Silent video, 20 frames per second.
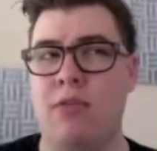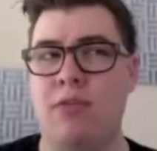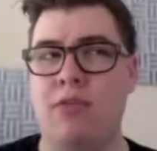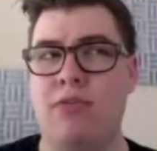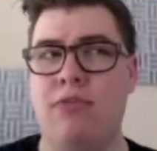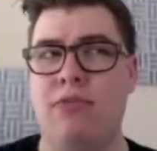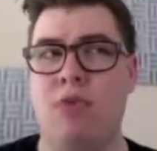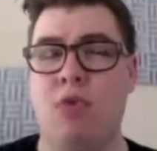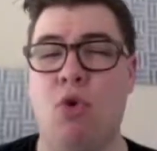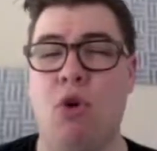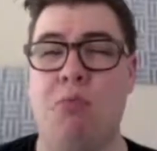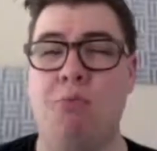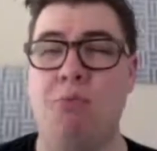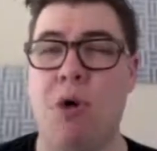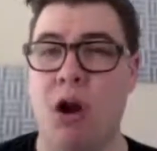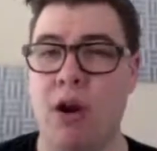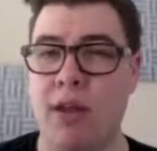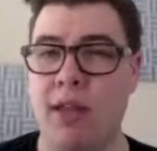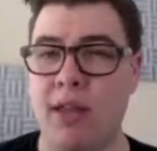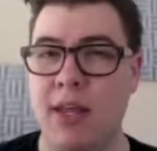for
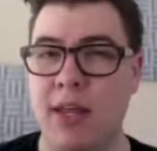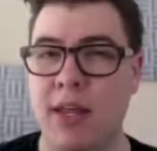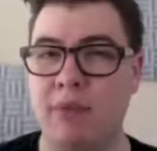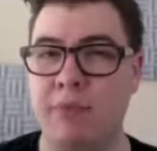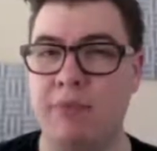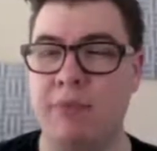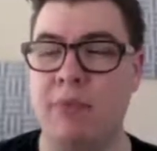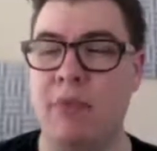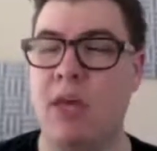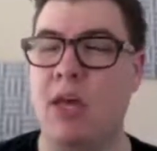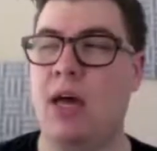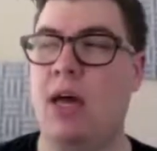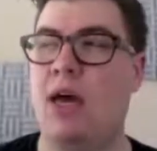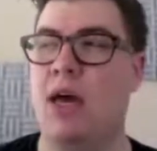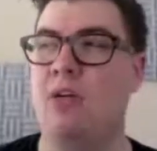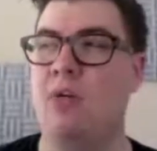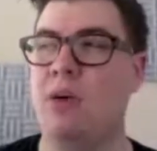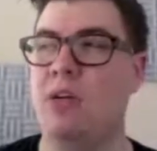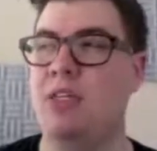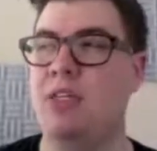marketing,
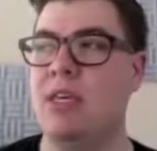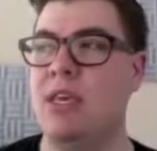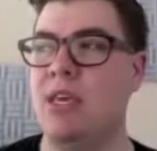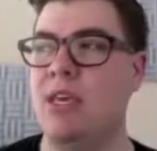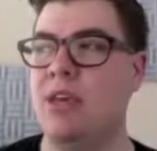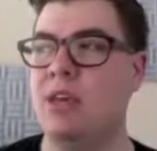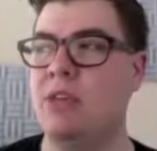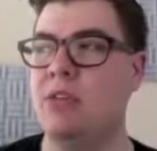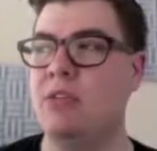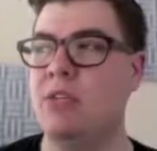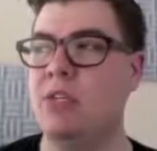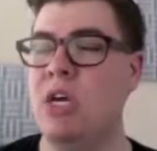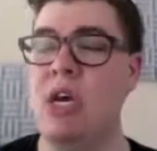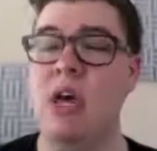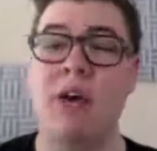whereas Kiehls,